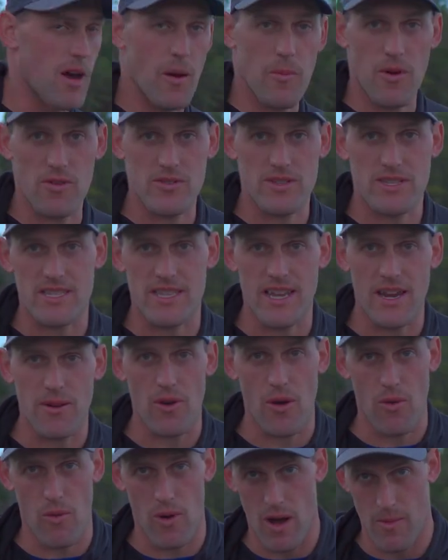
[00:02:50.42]
almost
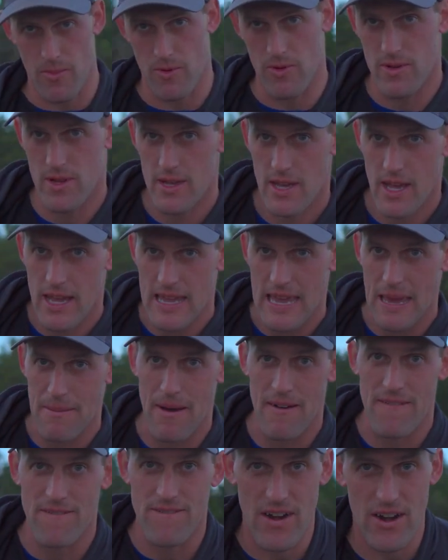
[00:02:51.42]
zero wobble. Came
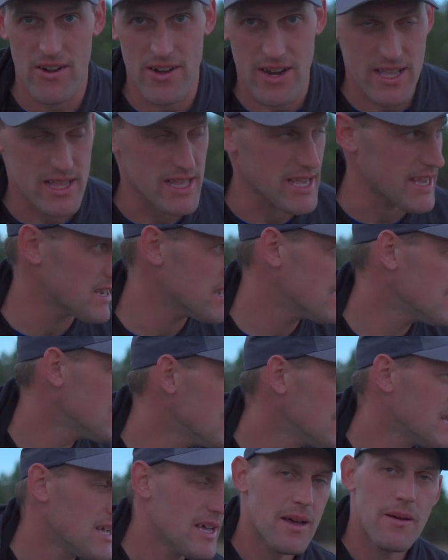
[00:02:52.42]
out very clean,
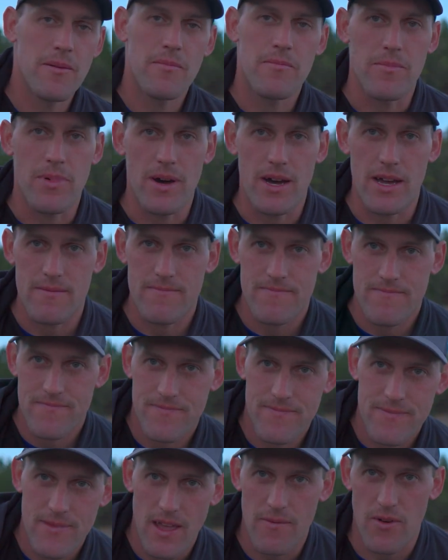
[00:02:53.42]
but
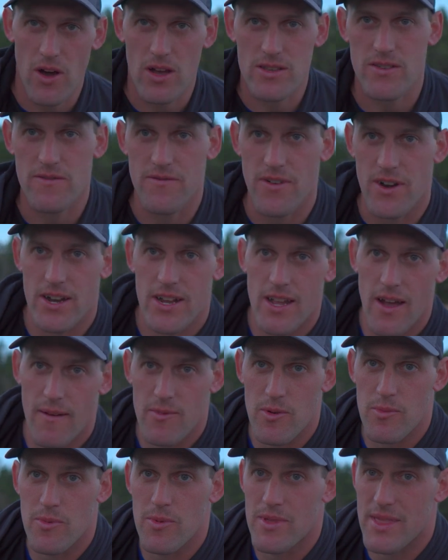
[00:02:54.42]
I'm also very
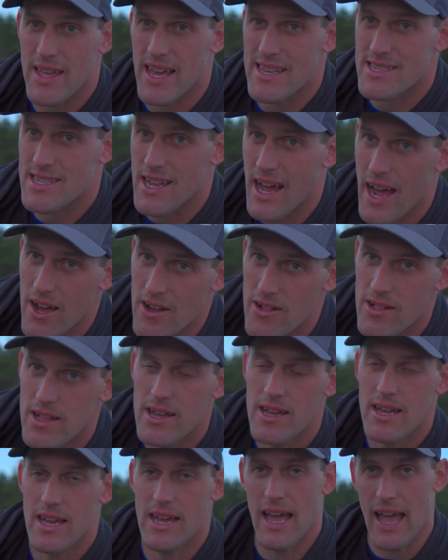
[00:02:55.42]
comfortable with that style,
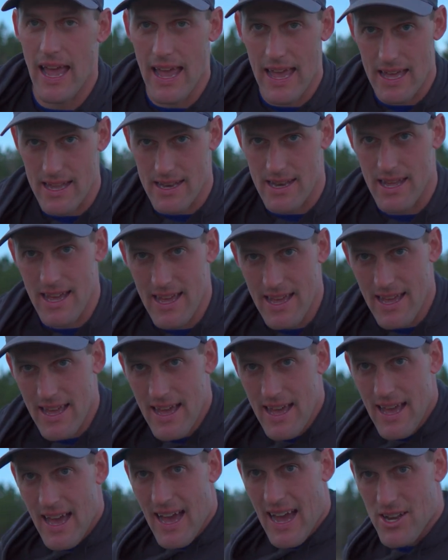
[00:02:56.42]
and
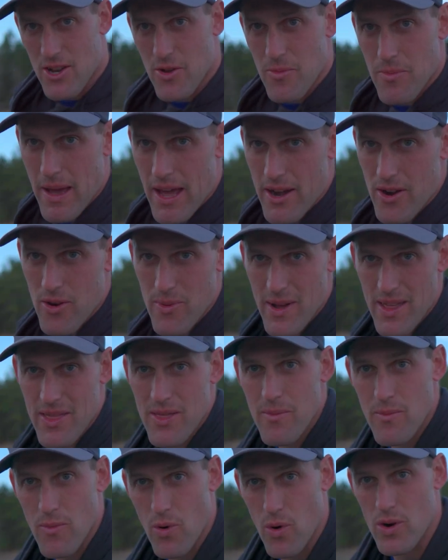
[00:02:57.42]
I do better
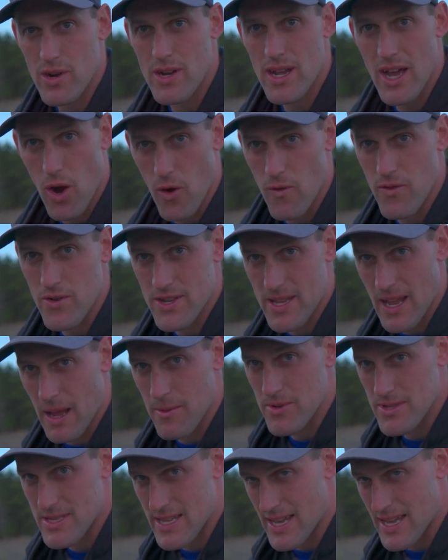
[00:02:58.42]
with more overstable